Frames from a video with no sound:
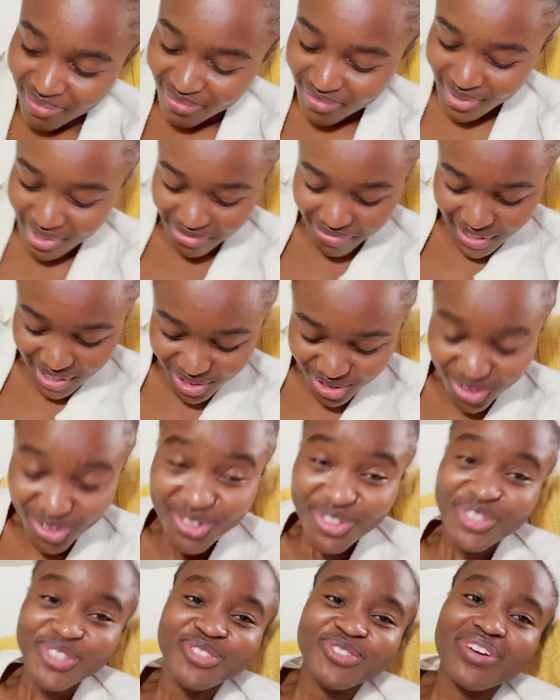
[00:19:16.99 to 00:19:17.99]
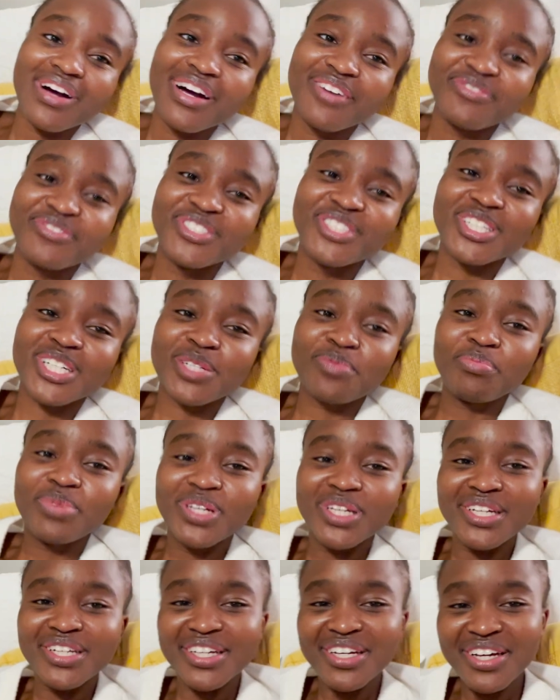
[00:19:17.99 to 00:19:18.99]
If I told you, I've just
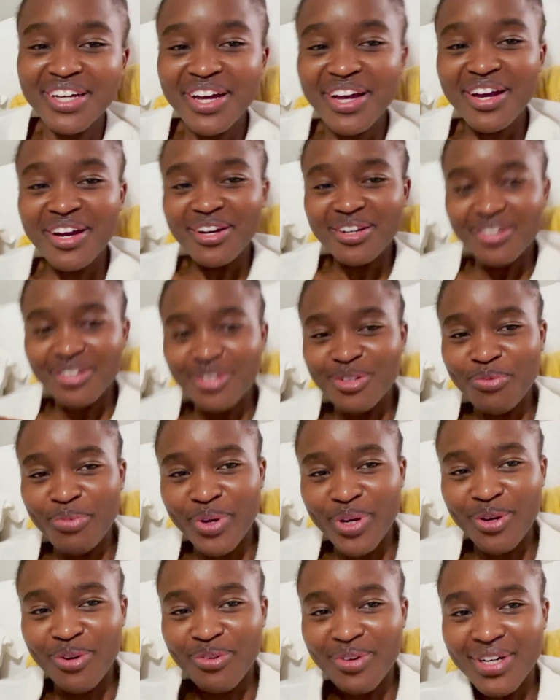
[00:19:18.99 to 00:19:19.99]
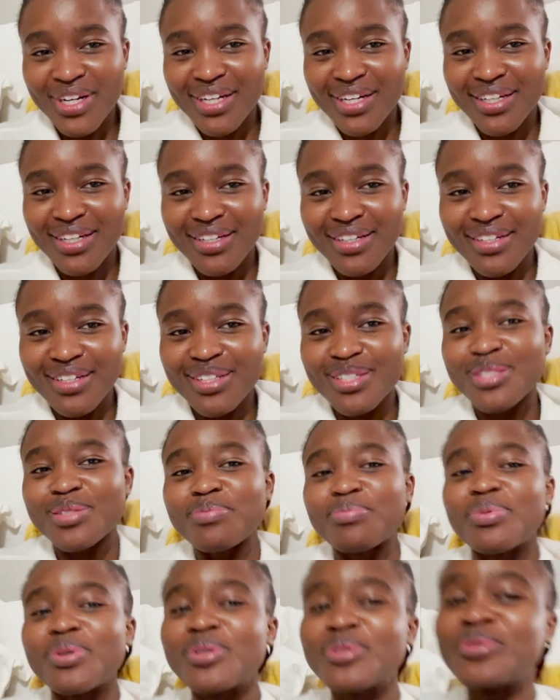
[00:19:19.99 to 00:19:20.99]
been, oh, we don't want to
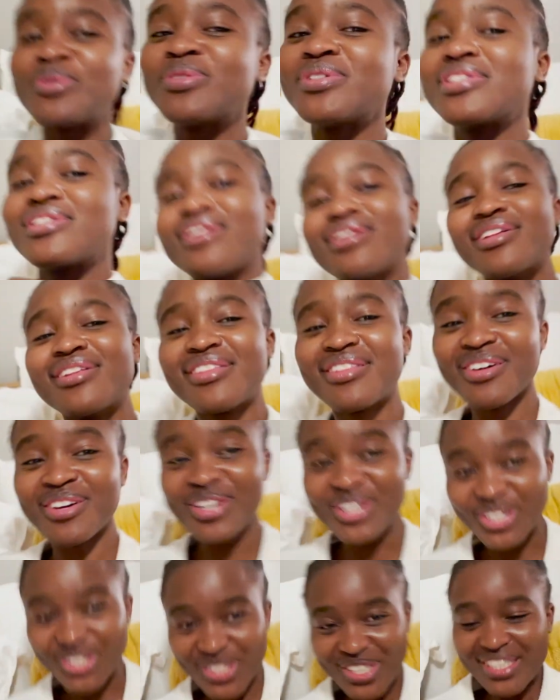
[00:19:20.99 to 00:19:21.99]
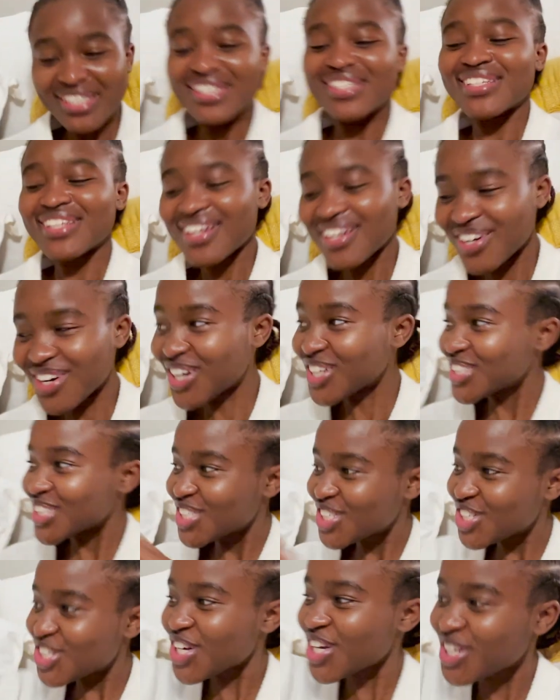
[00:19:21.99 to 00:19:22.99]
expose the goods on
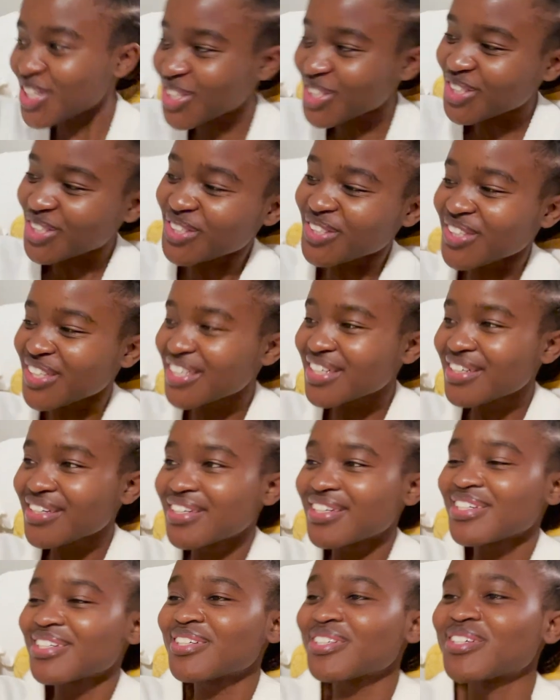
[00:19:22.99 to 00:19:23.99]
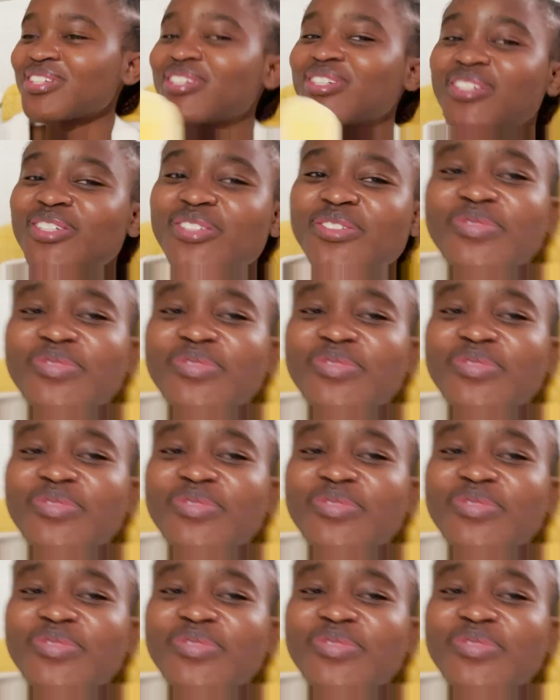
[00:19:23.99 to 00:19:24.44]
this channel here.